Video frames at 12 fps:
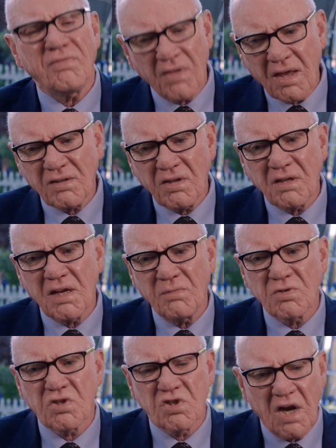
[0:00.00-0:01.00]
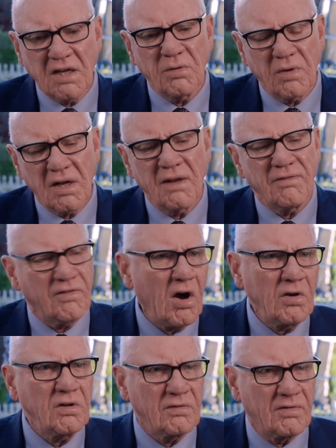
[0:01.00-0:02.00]
think that he was genuinely
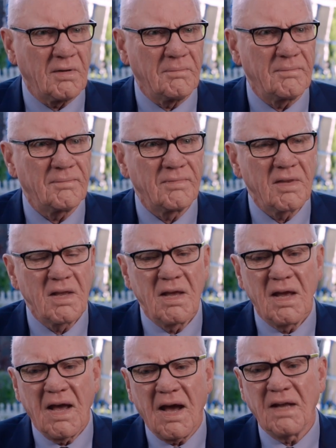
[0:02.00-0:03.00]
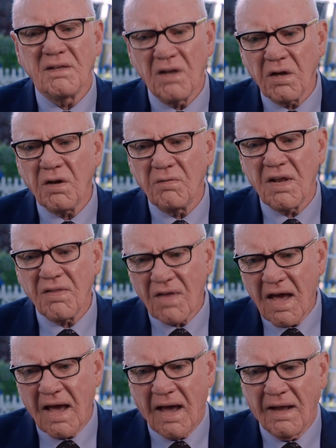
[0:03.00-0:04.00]
fond of him. And not only
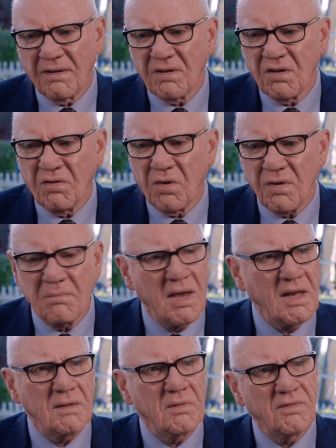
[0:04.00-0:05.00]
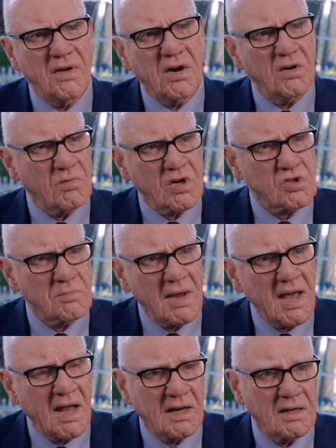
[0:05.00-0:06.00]
that, you know, he made him a very rich
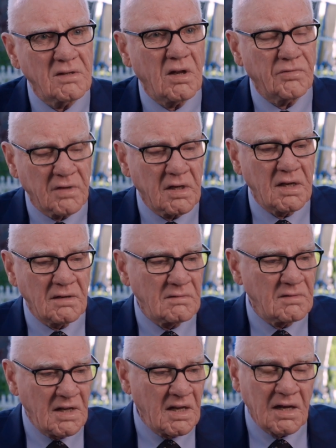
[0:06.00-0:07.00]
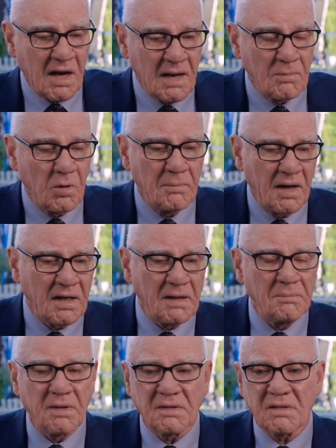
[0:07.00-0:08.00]
man. Not that he needed any more money,
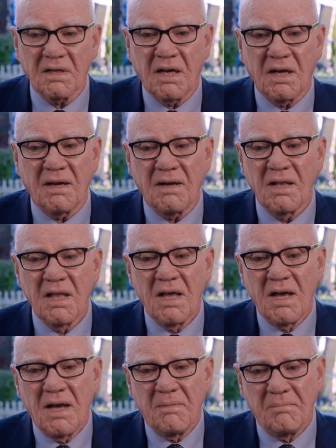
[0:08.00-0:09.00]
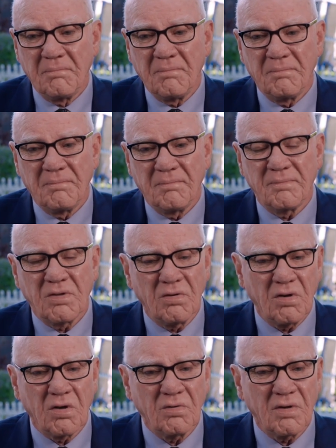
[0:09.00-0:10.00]
but, you
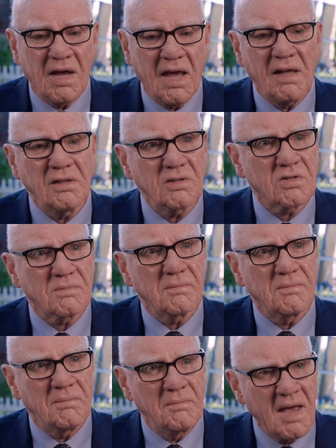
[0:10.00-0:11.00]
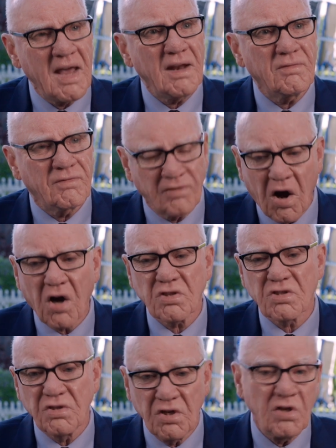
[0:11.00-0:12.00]
know, Ailes made
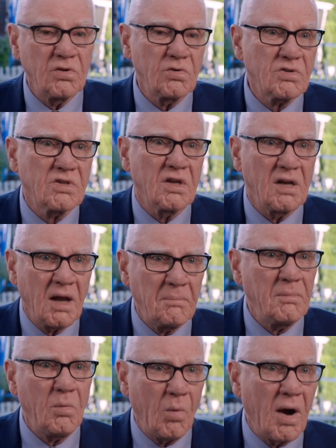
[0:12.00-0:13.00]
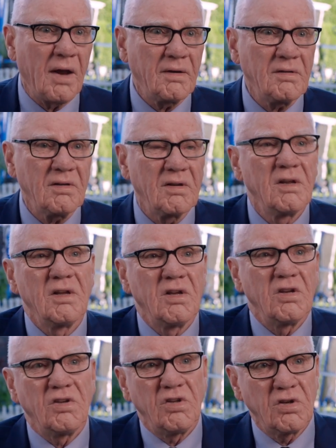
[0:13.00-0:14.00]
Fox News the number one
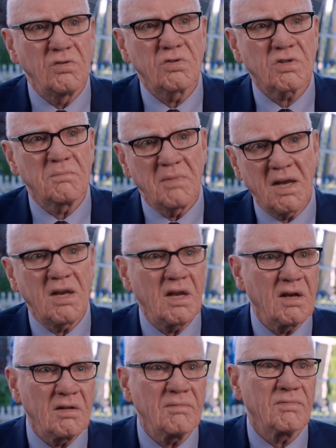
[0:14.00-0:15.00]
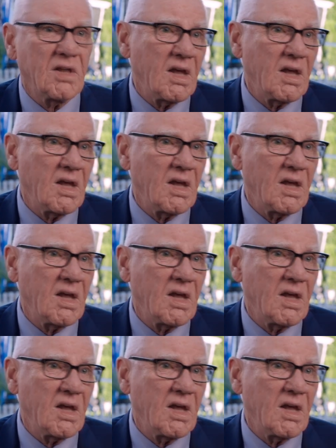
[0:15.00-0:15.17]
news media